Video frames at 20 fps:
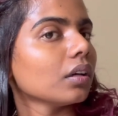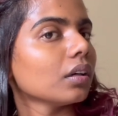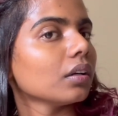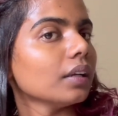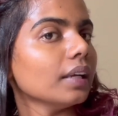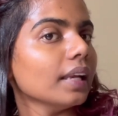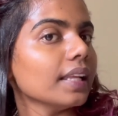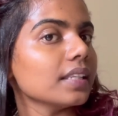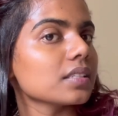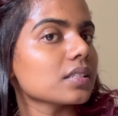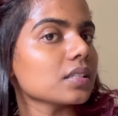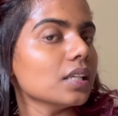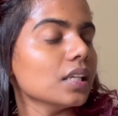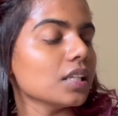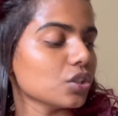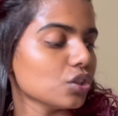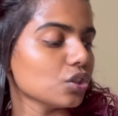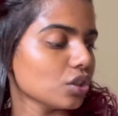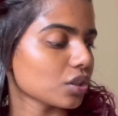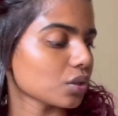Let's
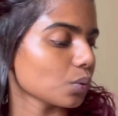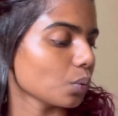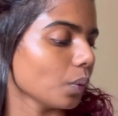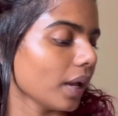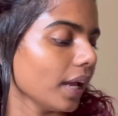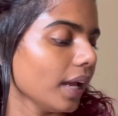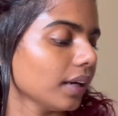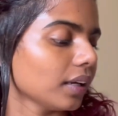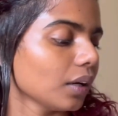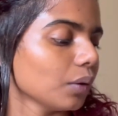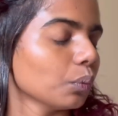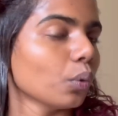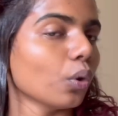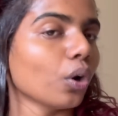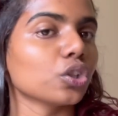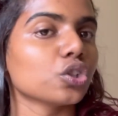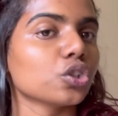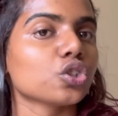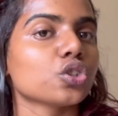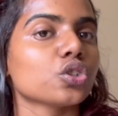just wait and
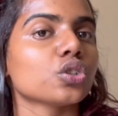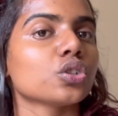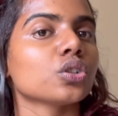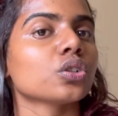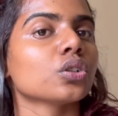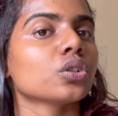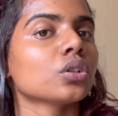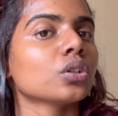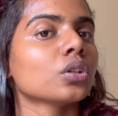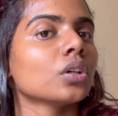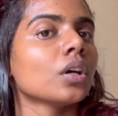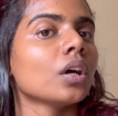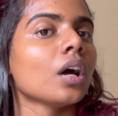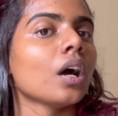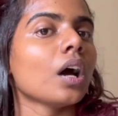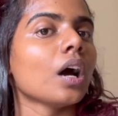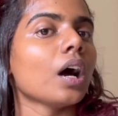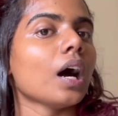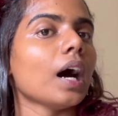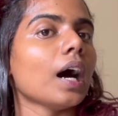watch
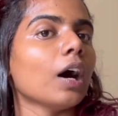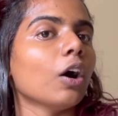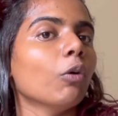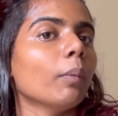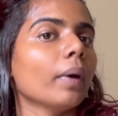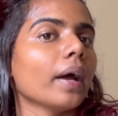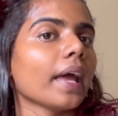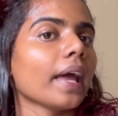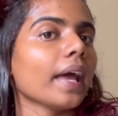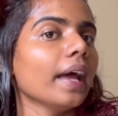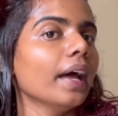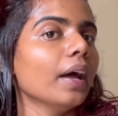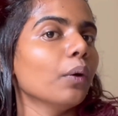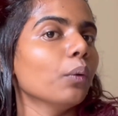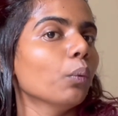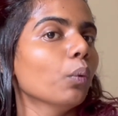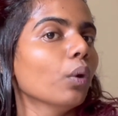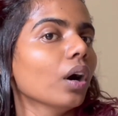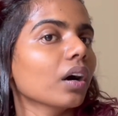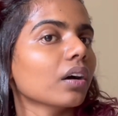how my hair
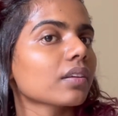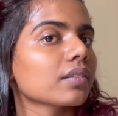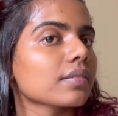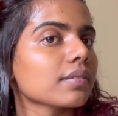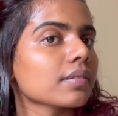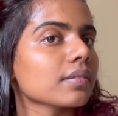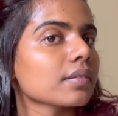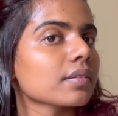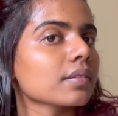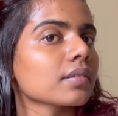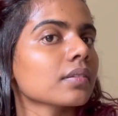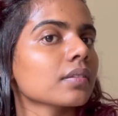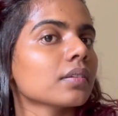works.